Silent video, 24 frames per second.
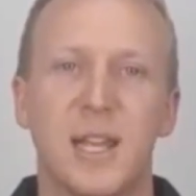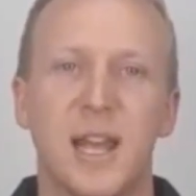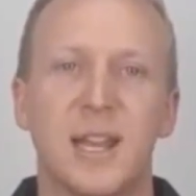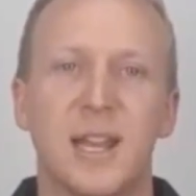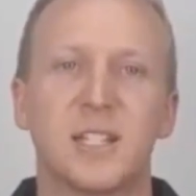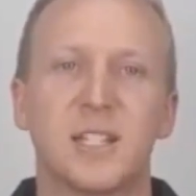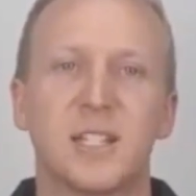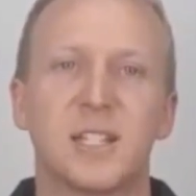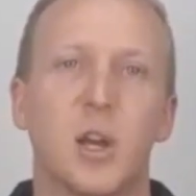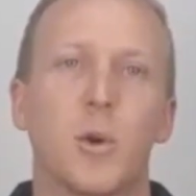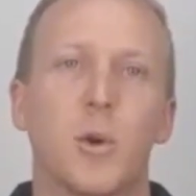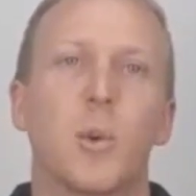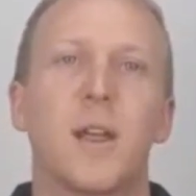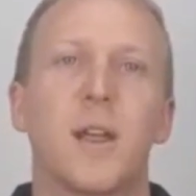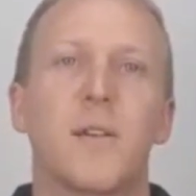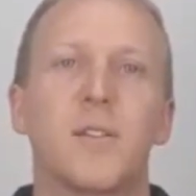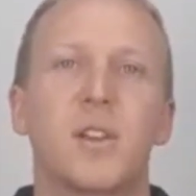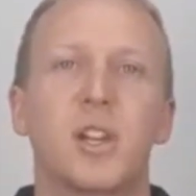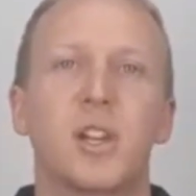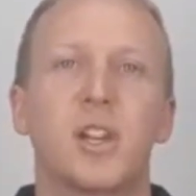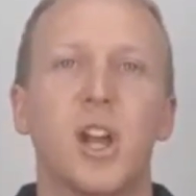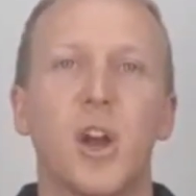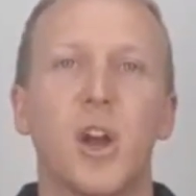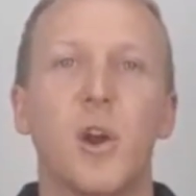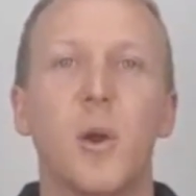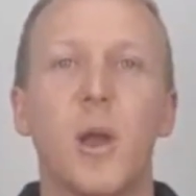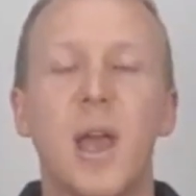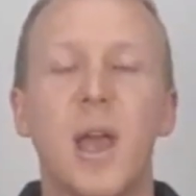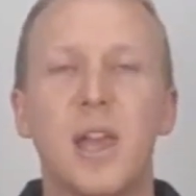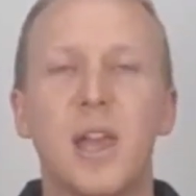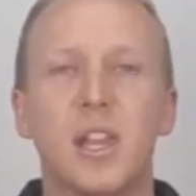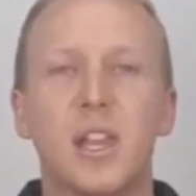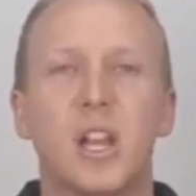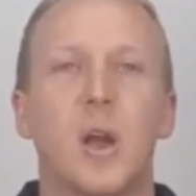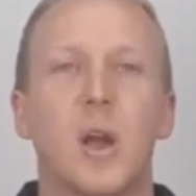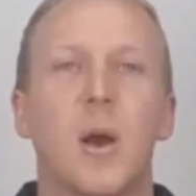And so whenever you go
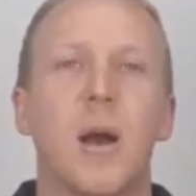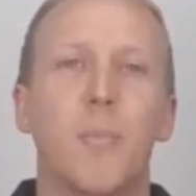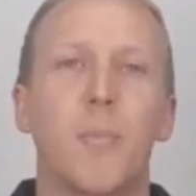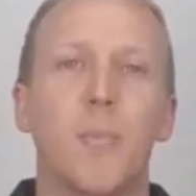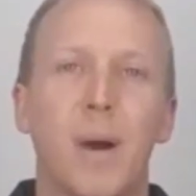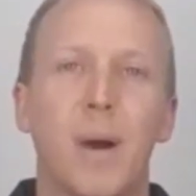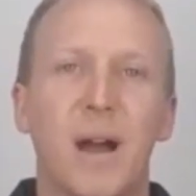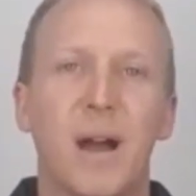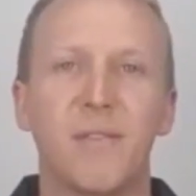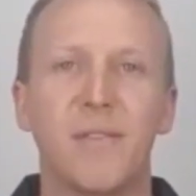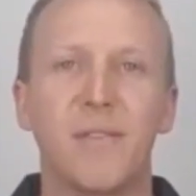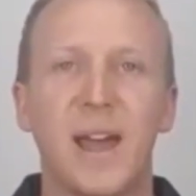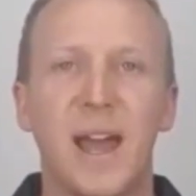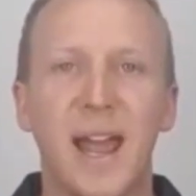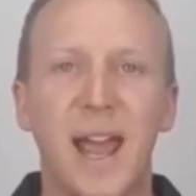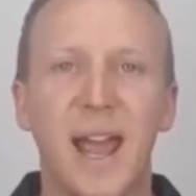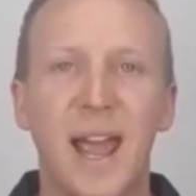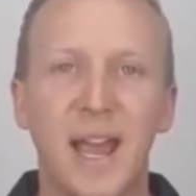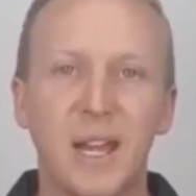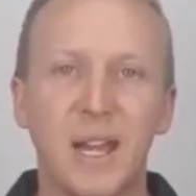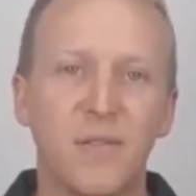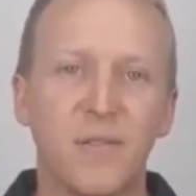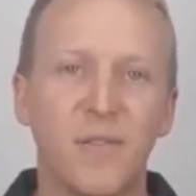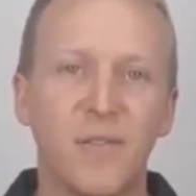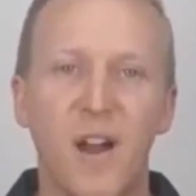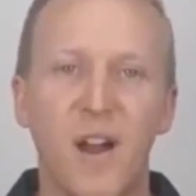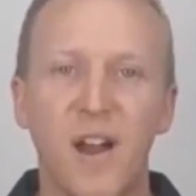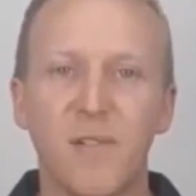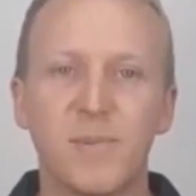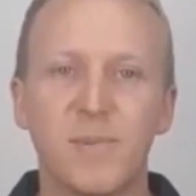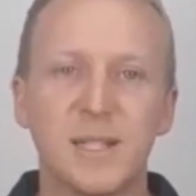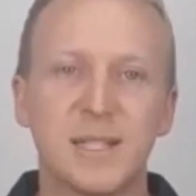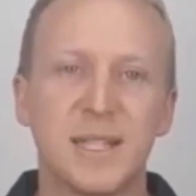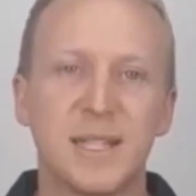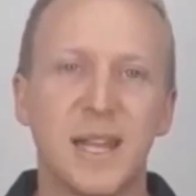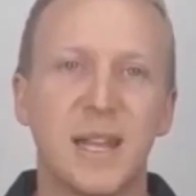above that
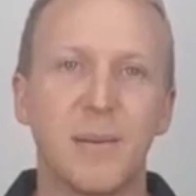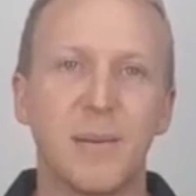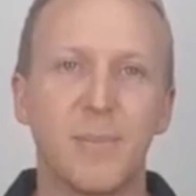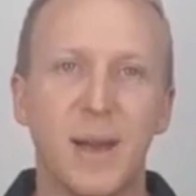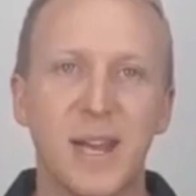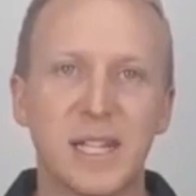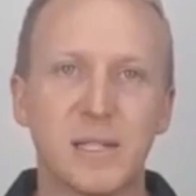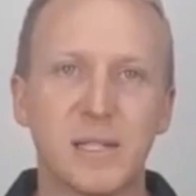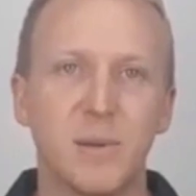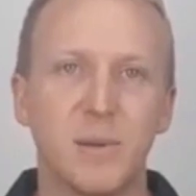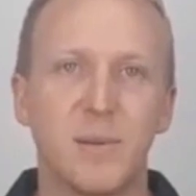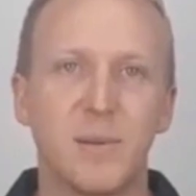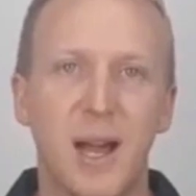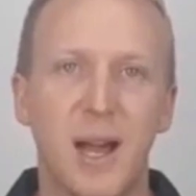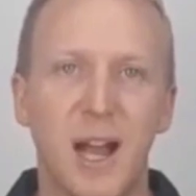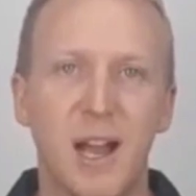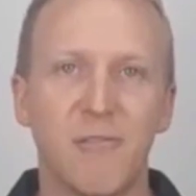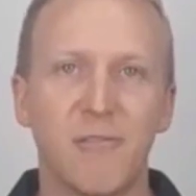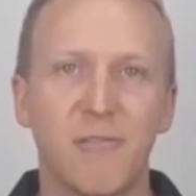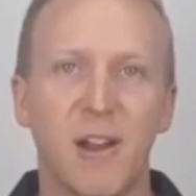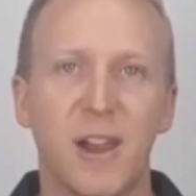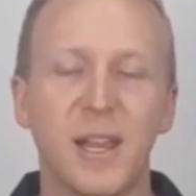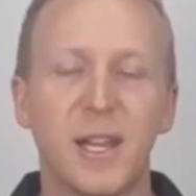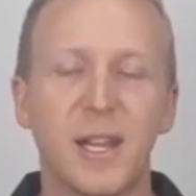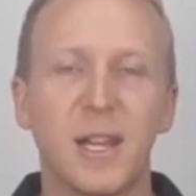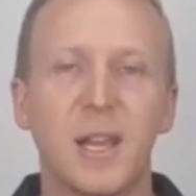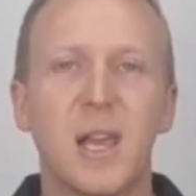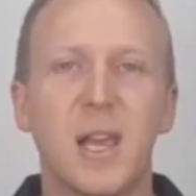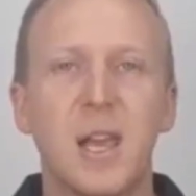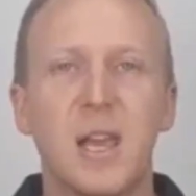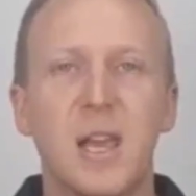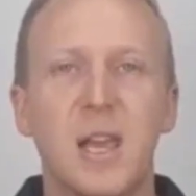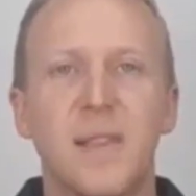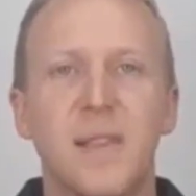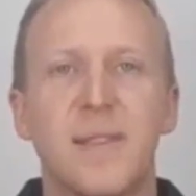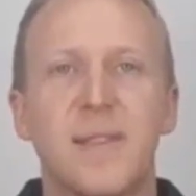85% maximum heart rate,
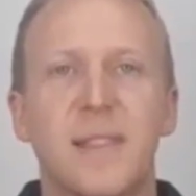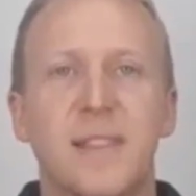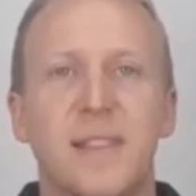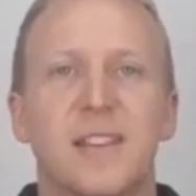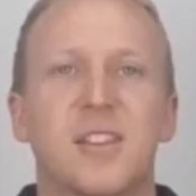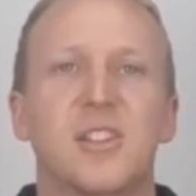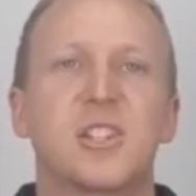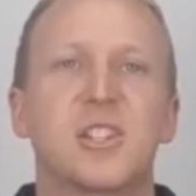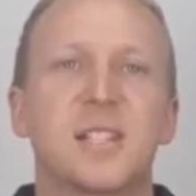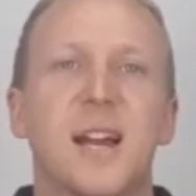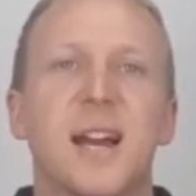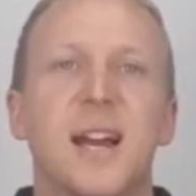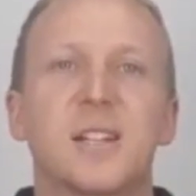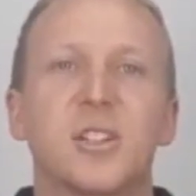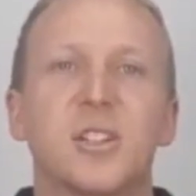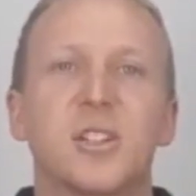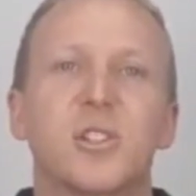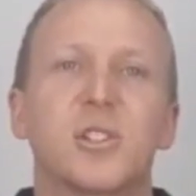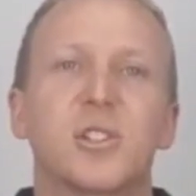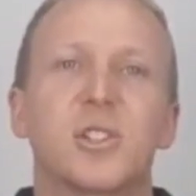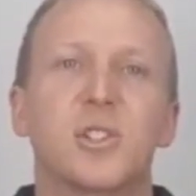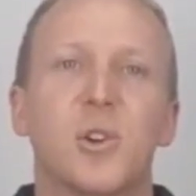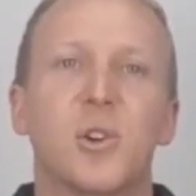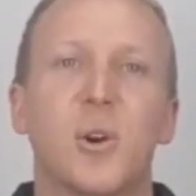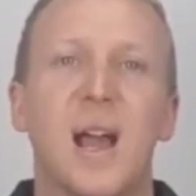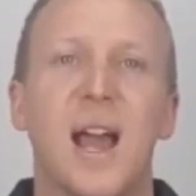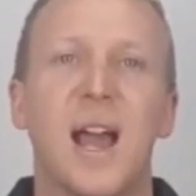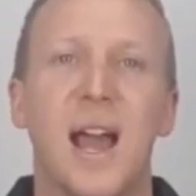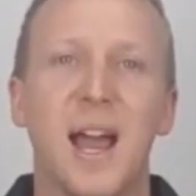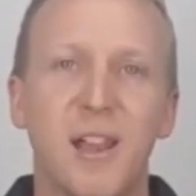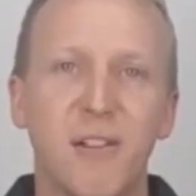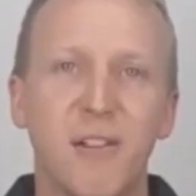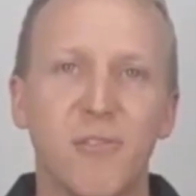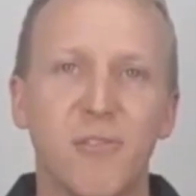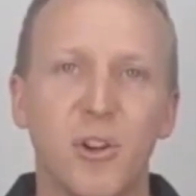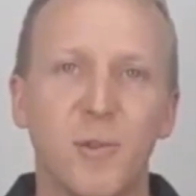and you start to use your
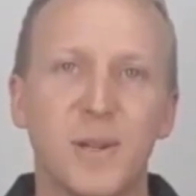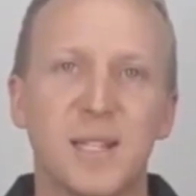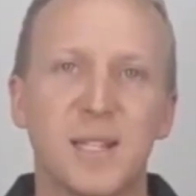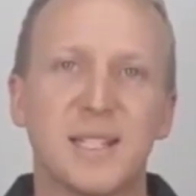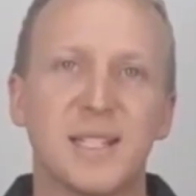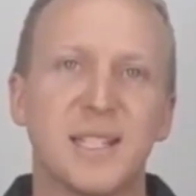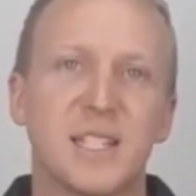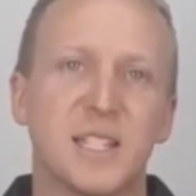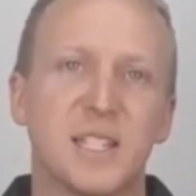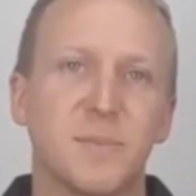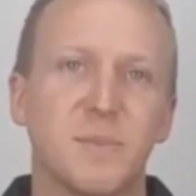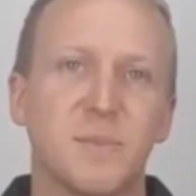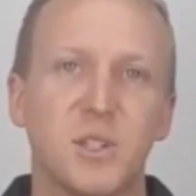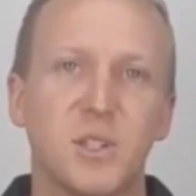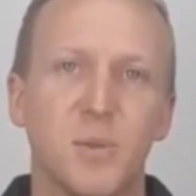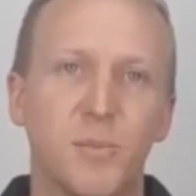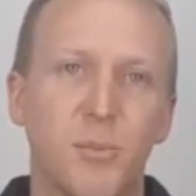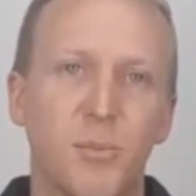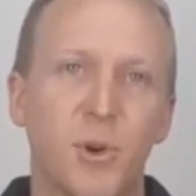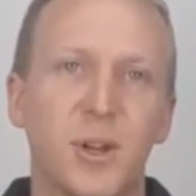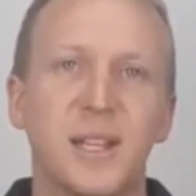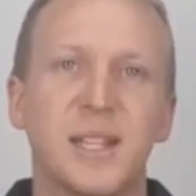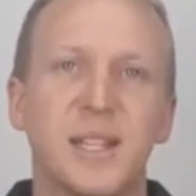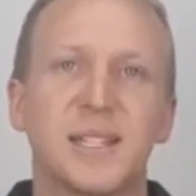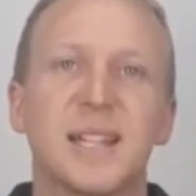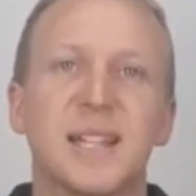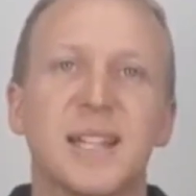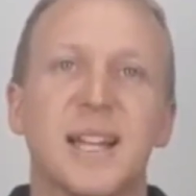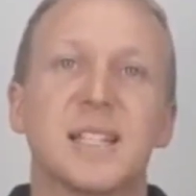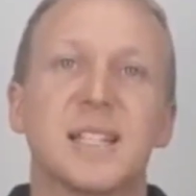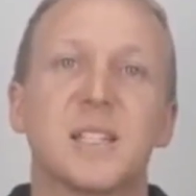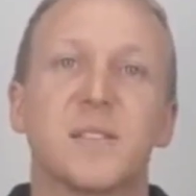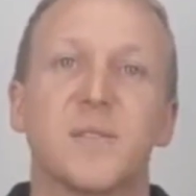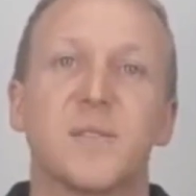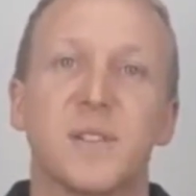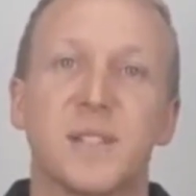anaerobic systems, your body
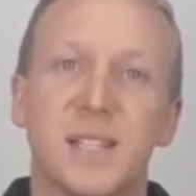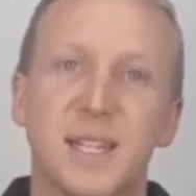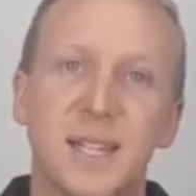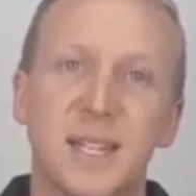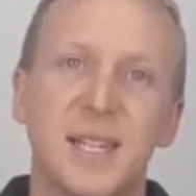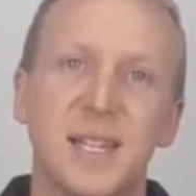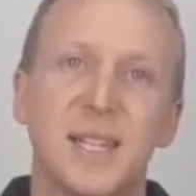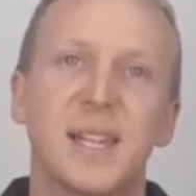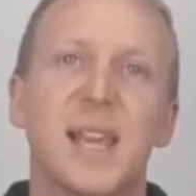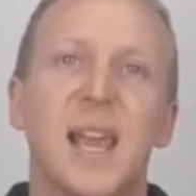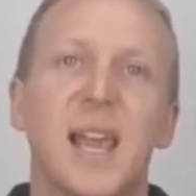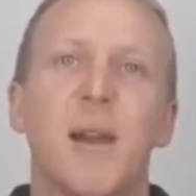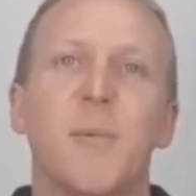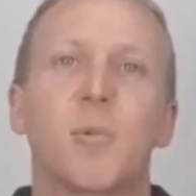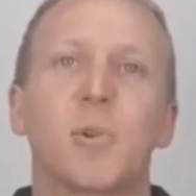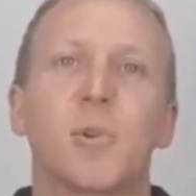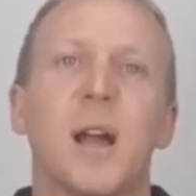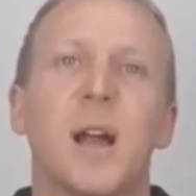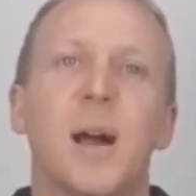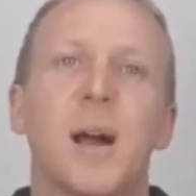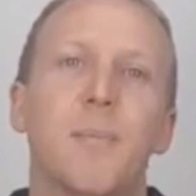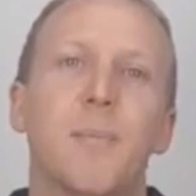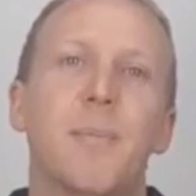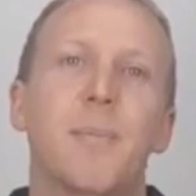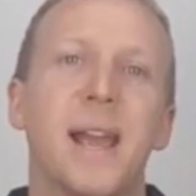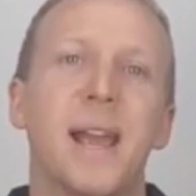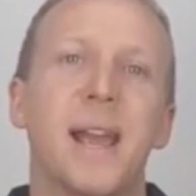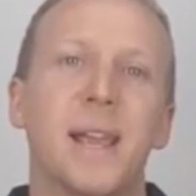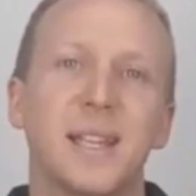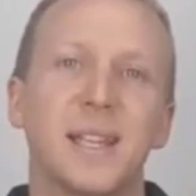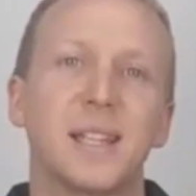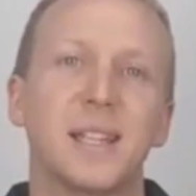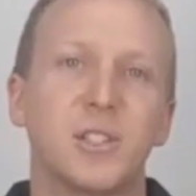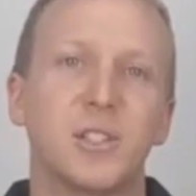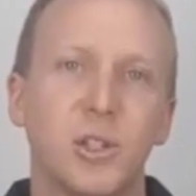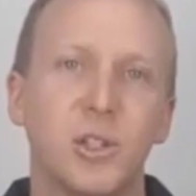starts to fatigue and will come back
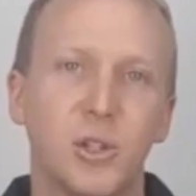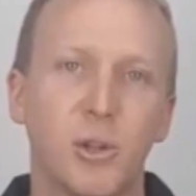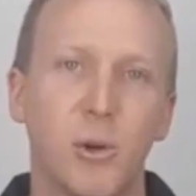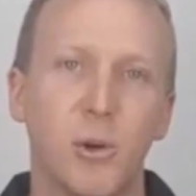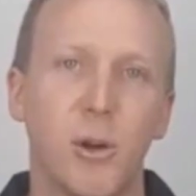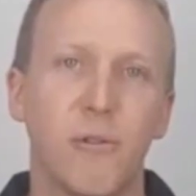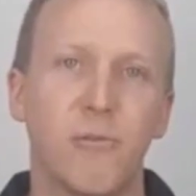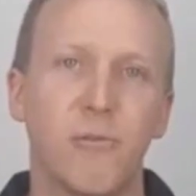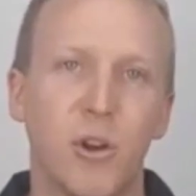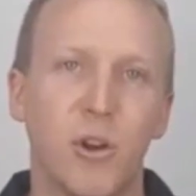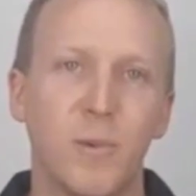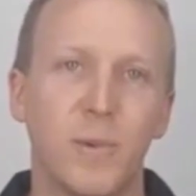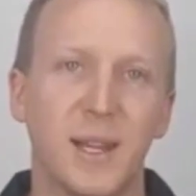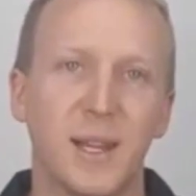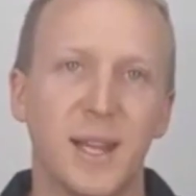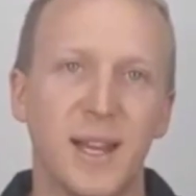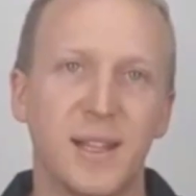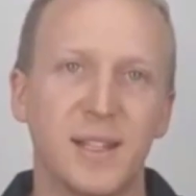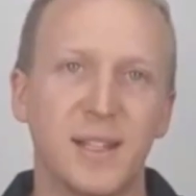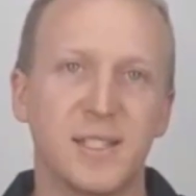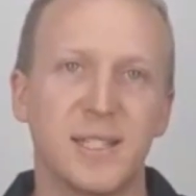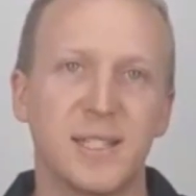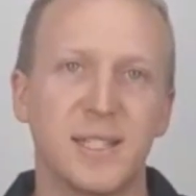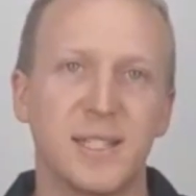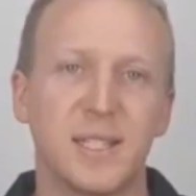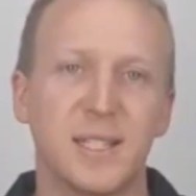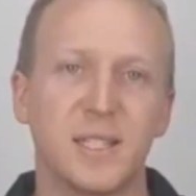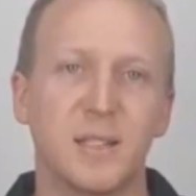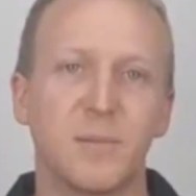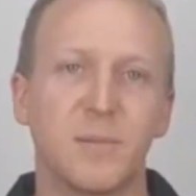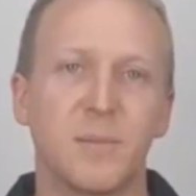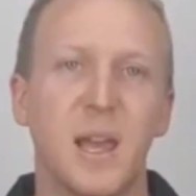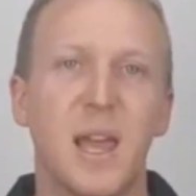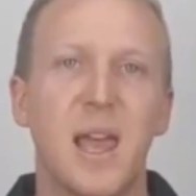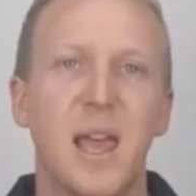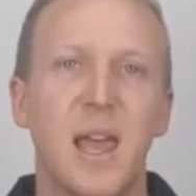into your aerobic energy
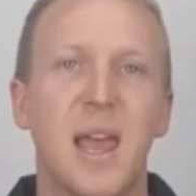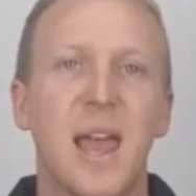system.